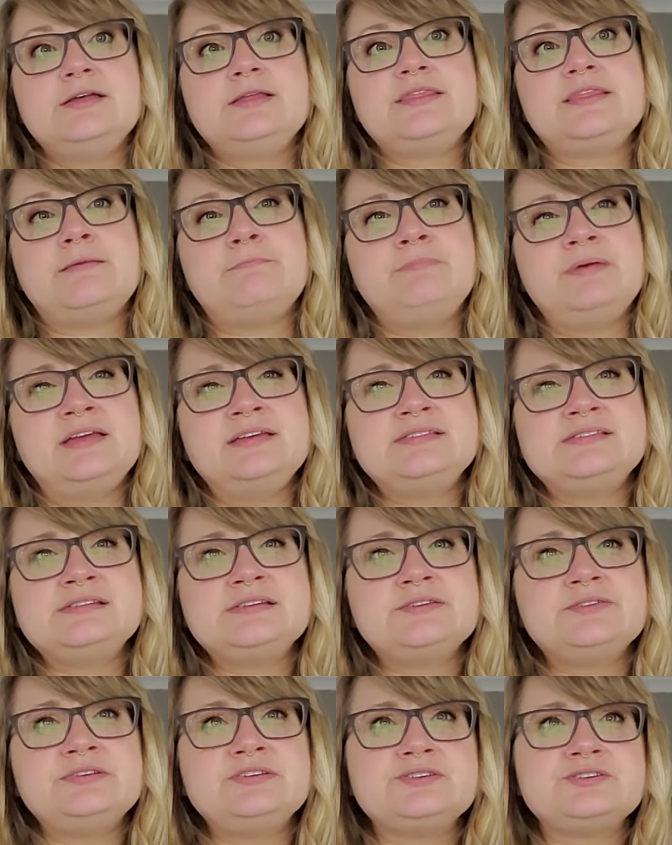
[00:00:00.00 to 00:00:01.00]
that
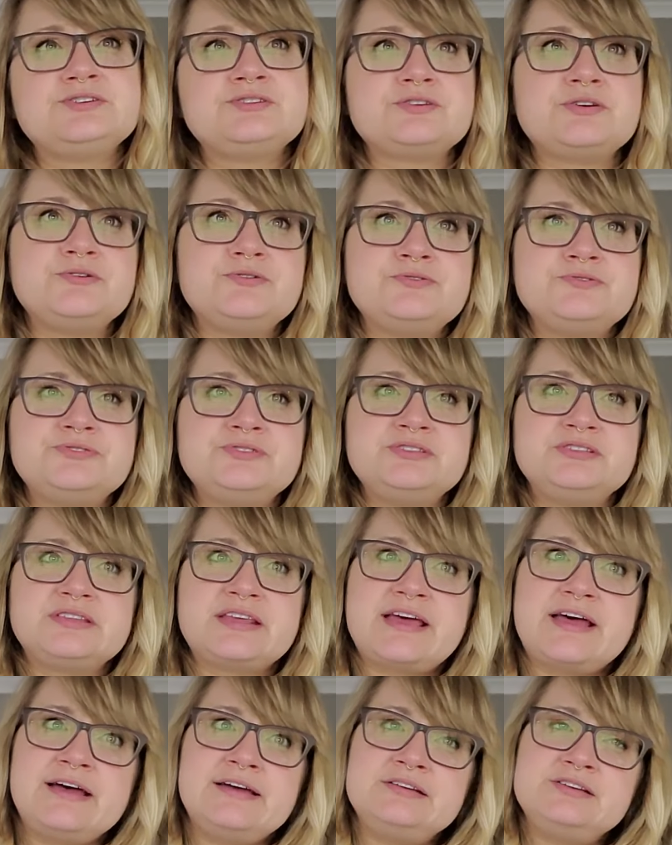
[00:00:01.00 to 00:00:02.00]
basically shows
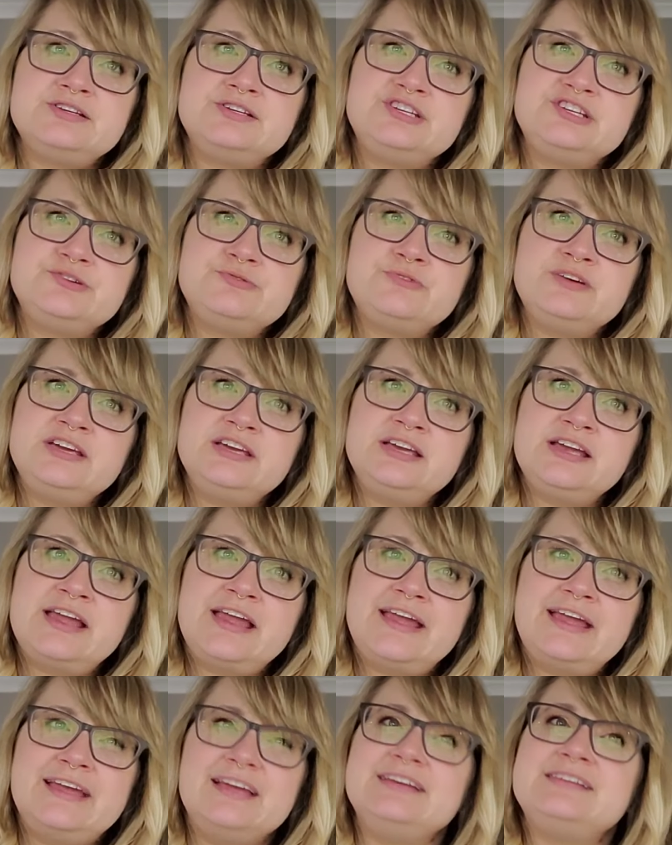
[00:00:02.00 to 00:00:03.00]
that
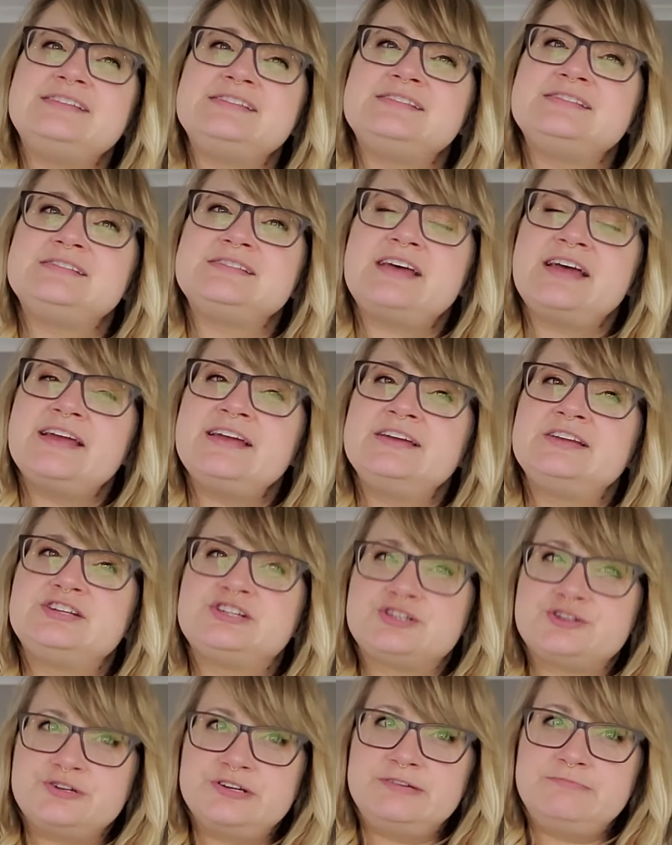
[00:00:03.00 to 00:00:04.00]
doing a psych
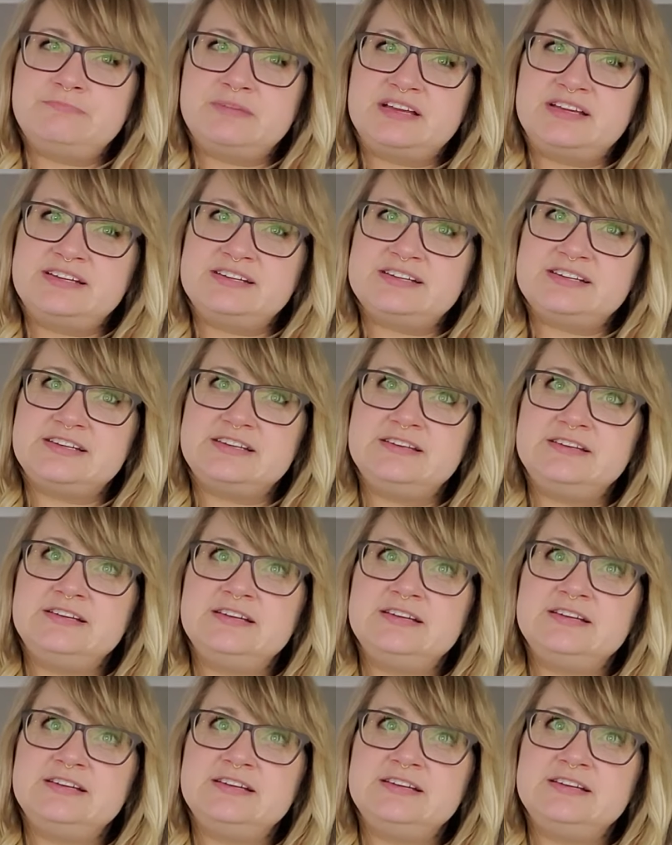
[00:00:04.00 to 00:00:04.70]
treatment